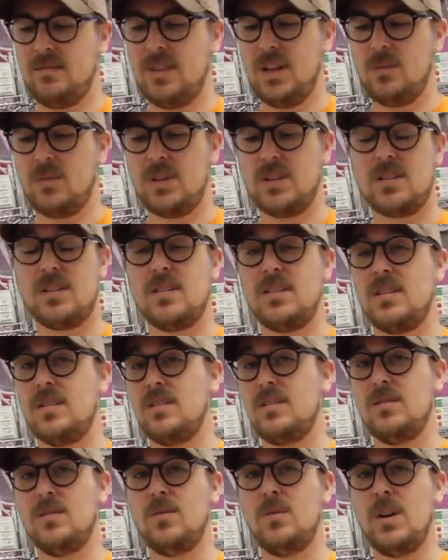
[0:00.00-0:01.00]
They were
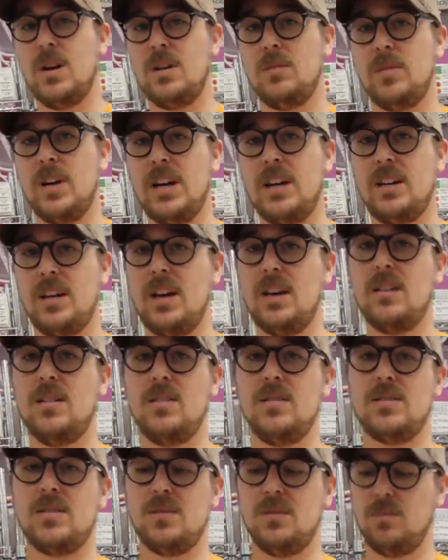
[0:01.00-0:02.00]
discontinued a while back and
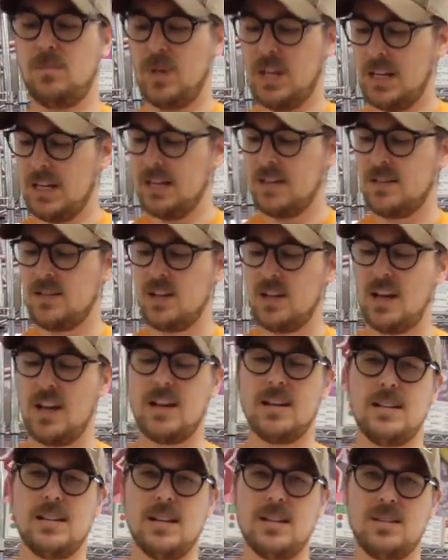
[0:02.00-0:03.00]
also
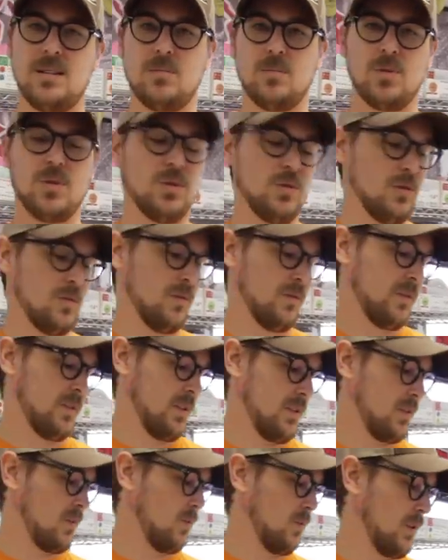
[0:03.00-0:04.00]
PDGA
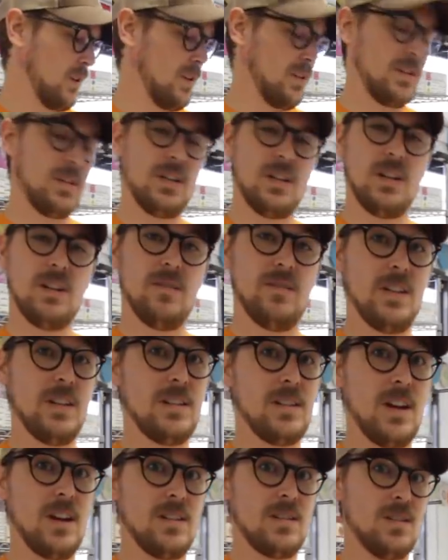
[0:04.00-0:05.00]
disapproved. So we're going to see if
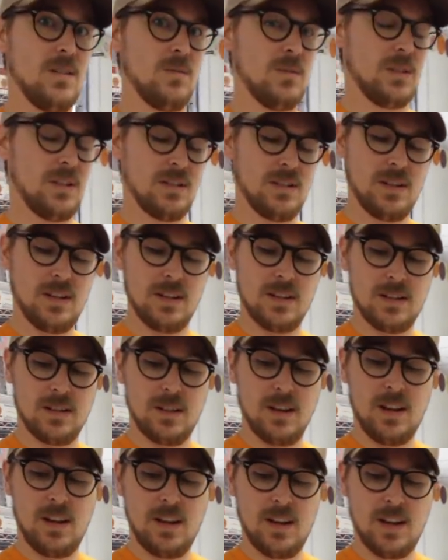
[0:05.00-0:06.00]
these guys know what this is.
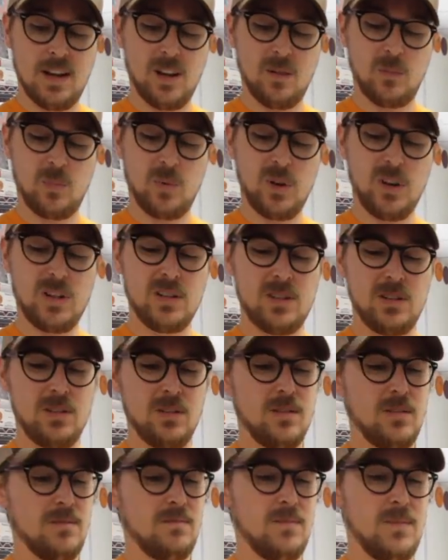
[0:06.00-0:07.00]
I'm pretty
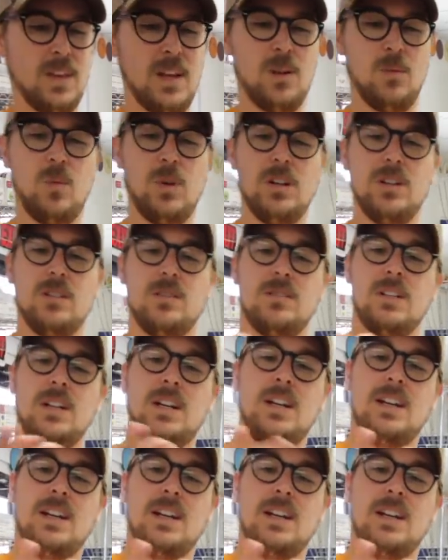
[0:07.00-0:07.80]
sure they will.